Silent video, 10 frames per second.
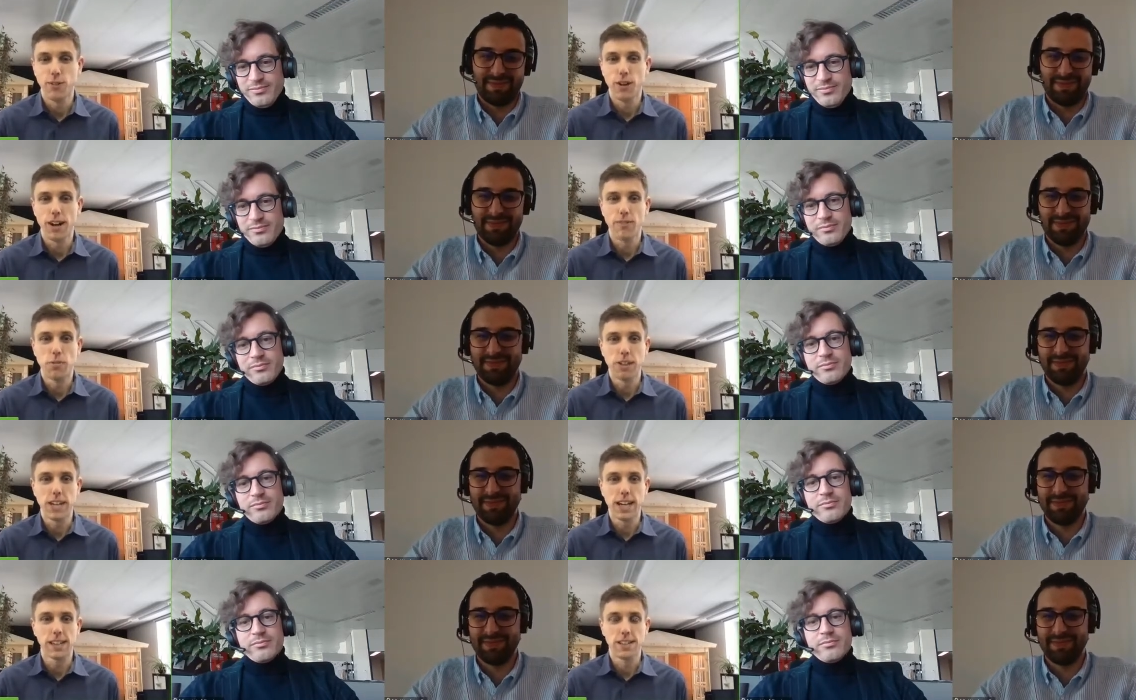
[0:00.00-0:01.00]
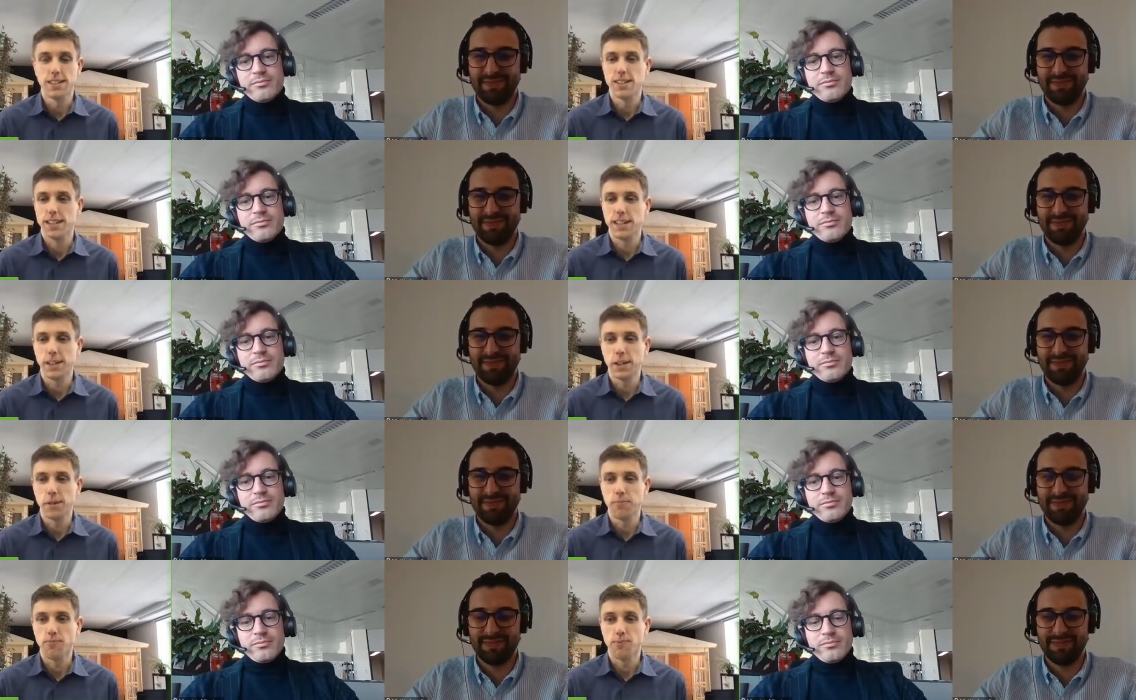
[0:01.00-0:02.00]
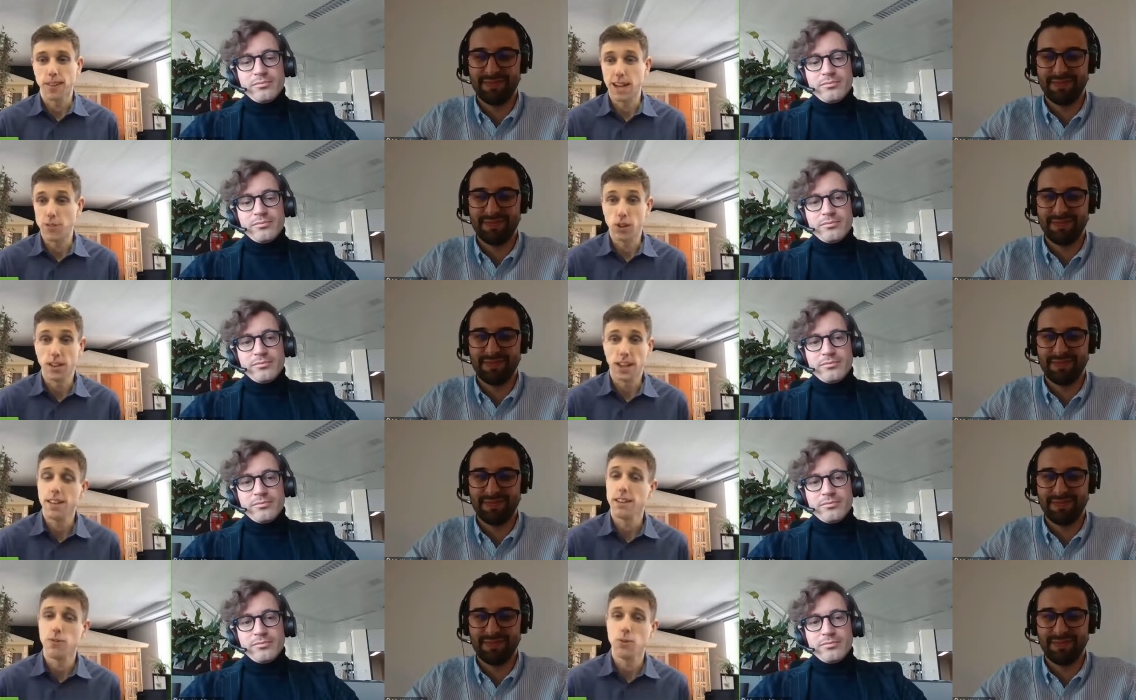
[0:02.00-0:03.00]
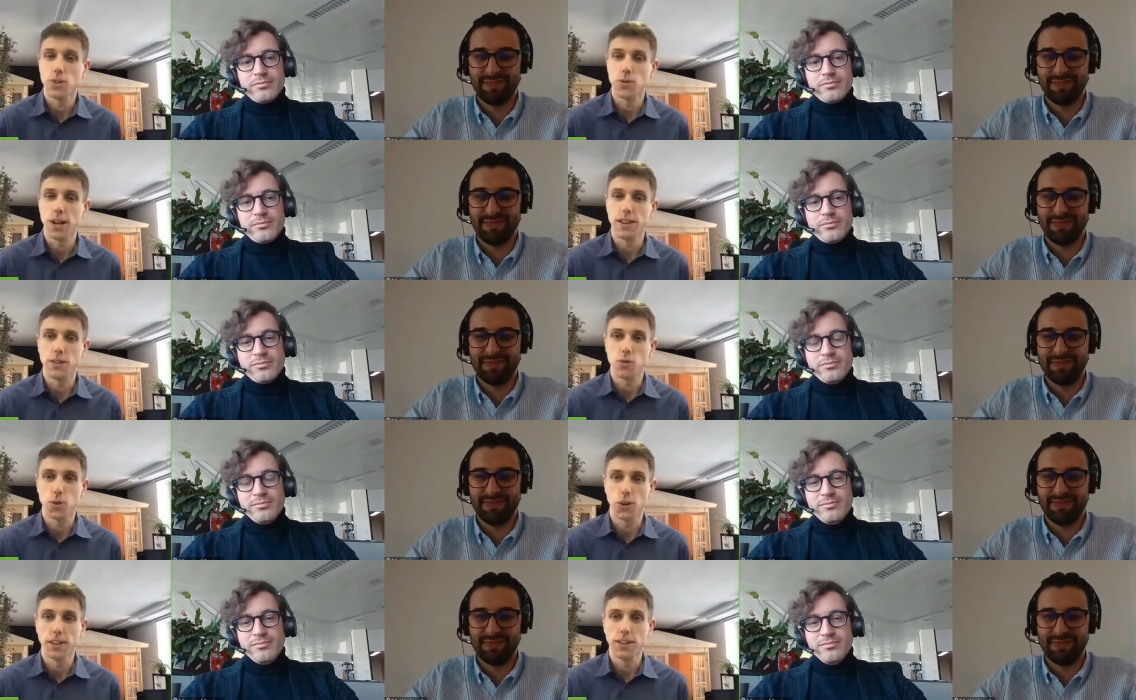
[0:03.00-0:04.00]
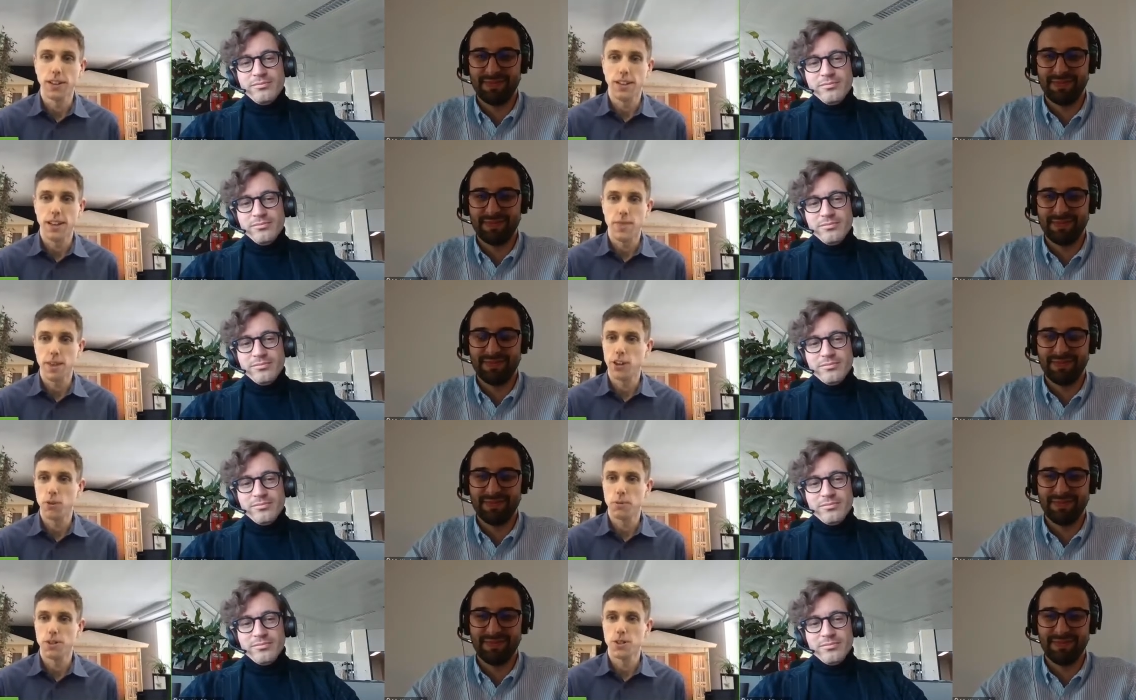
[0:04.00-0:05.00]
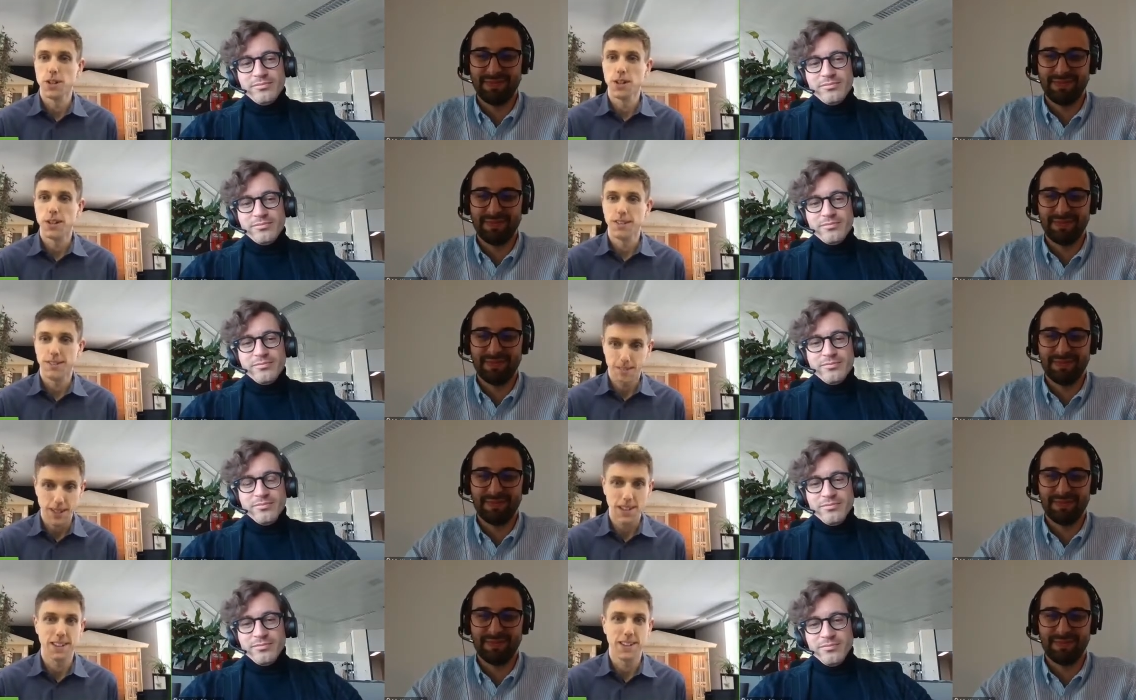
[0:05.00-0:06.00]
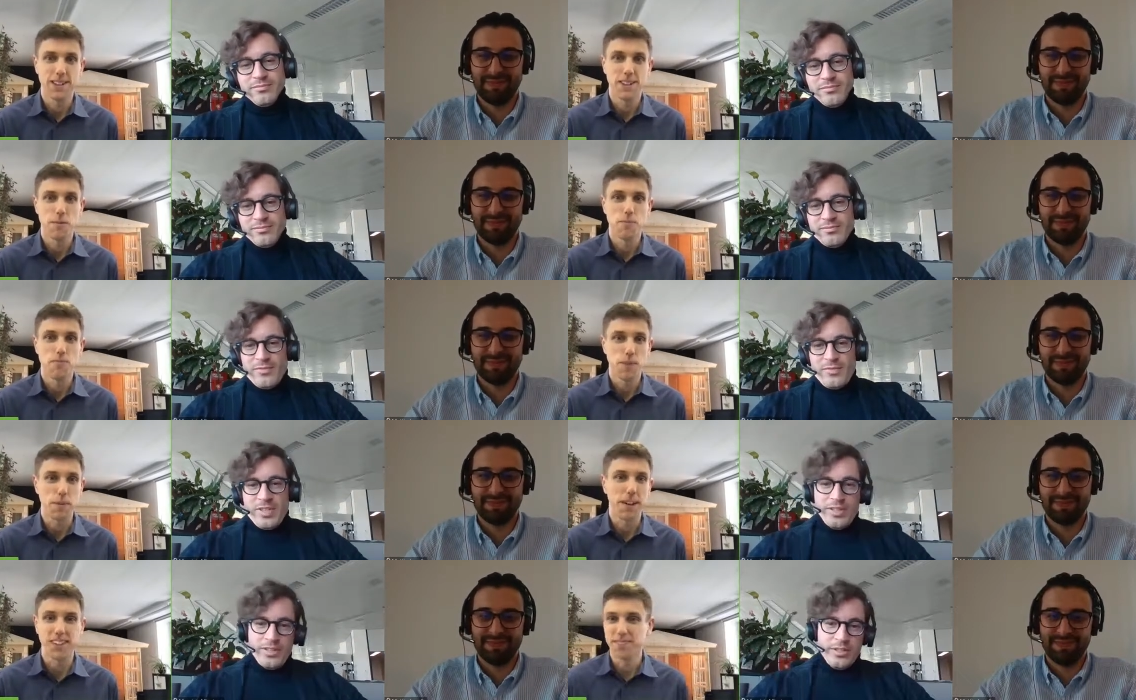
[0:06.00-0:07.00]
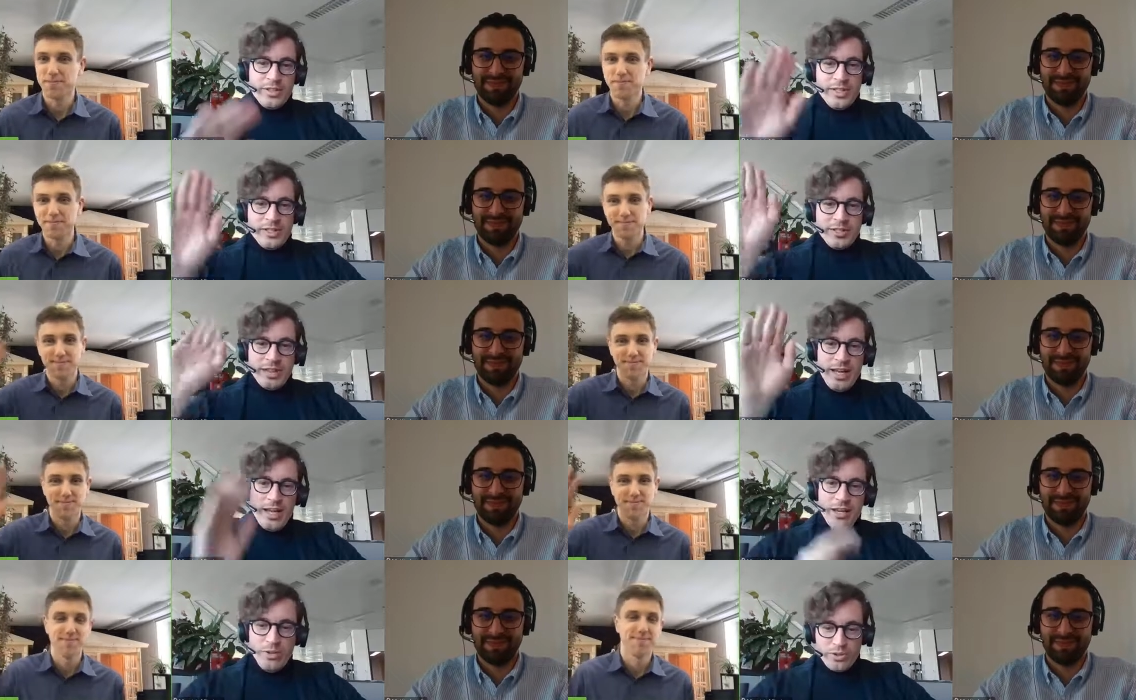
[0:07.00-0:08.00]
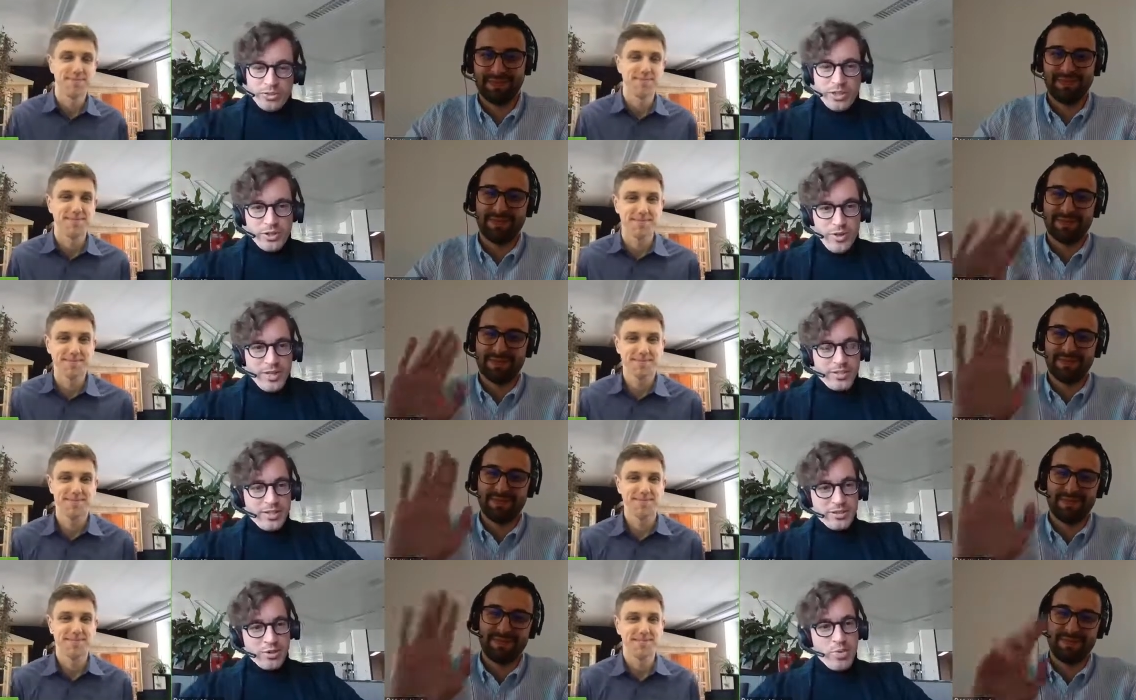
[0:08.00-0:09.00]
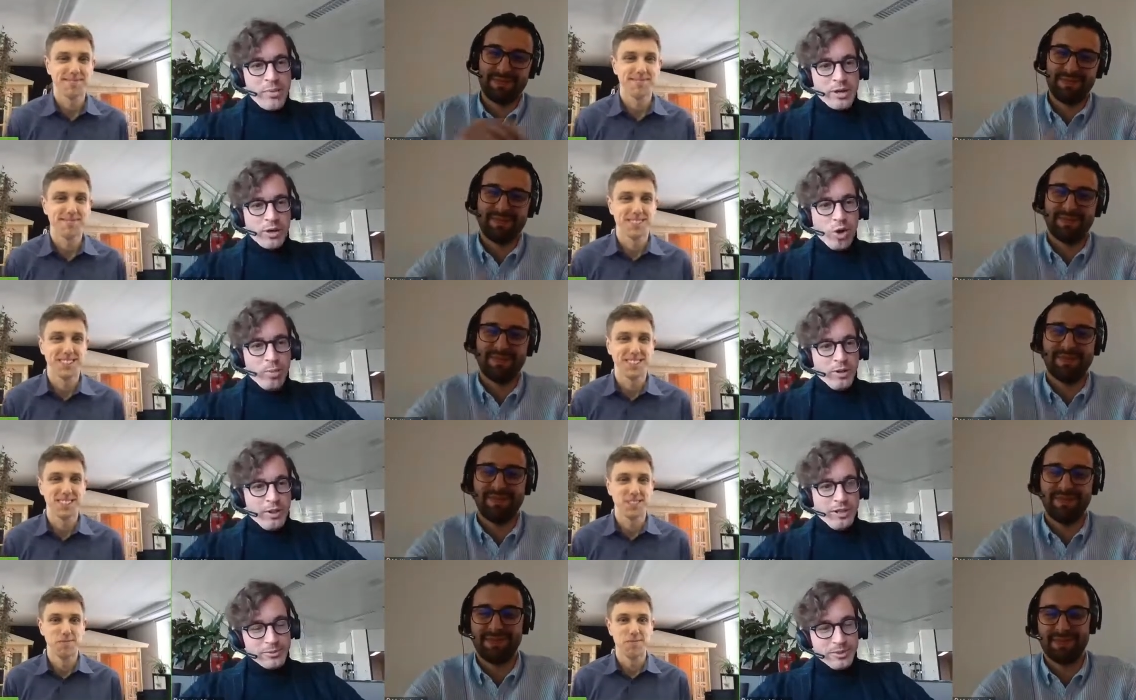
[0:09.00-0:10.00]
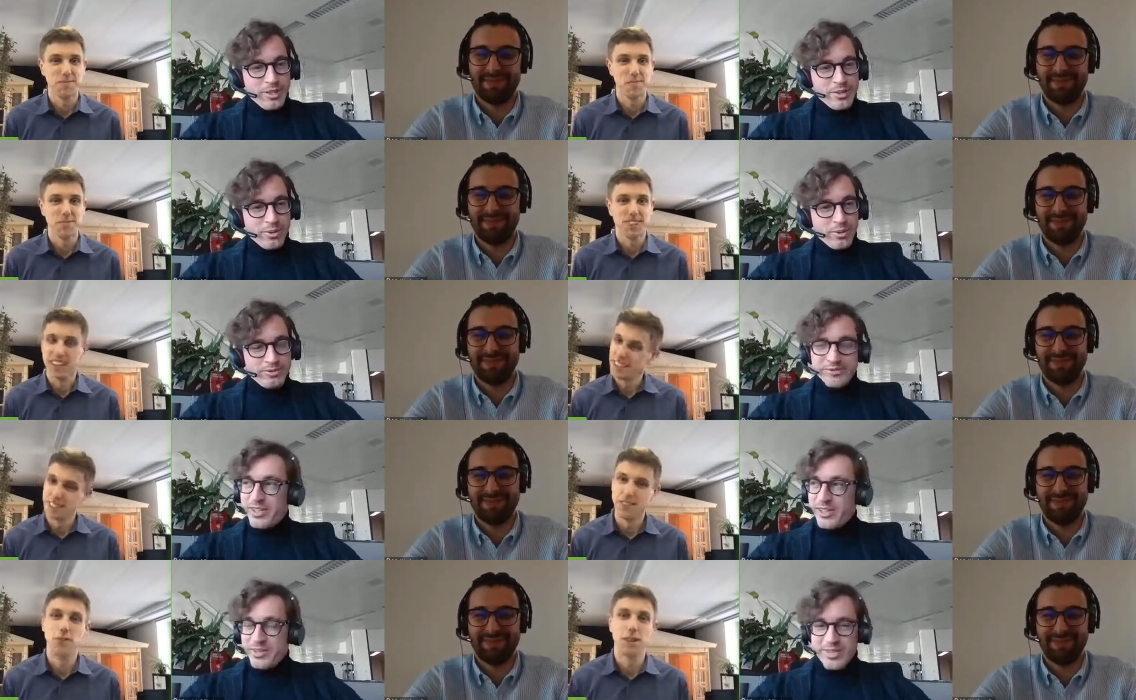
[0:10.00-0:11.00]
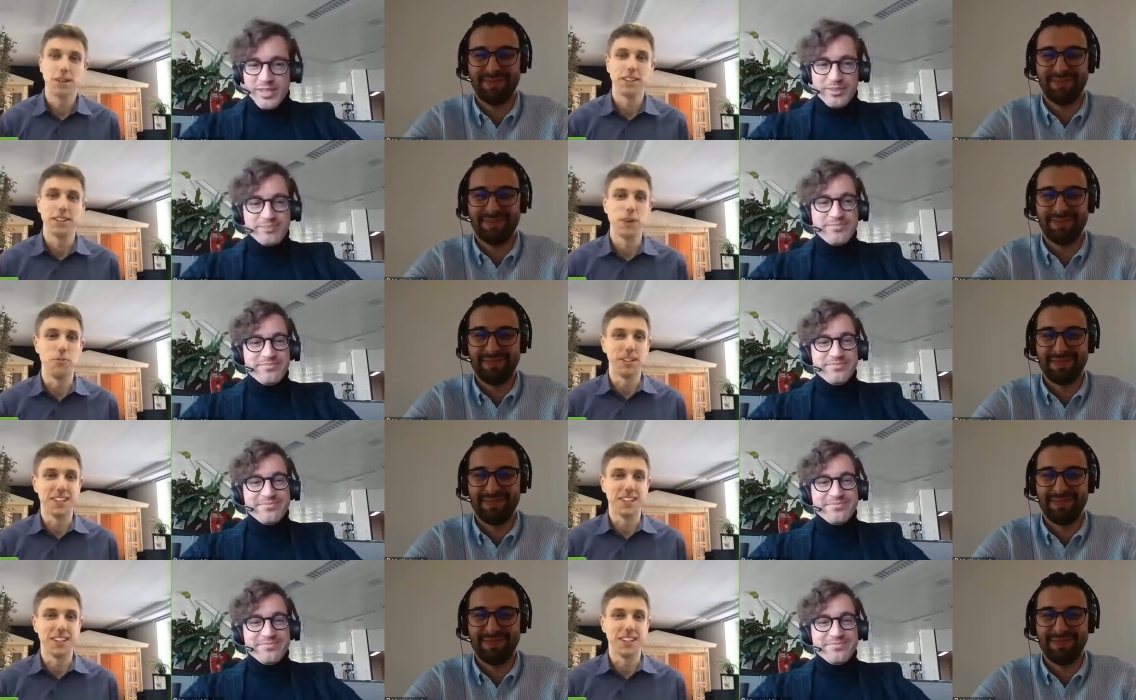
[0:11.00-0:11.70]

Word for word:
Speaker 1: for everybody else, um, have a good day. It was great that you joined. And thank you very much.
Speaker 2: Um, bye bye. So then, then hello to the US. So we went global, huh, with this call. Very we interesting.
Speaker 1: global,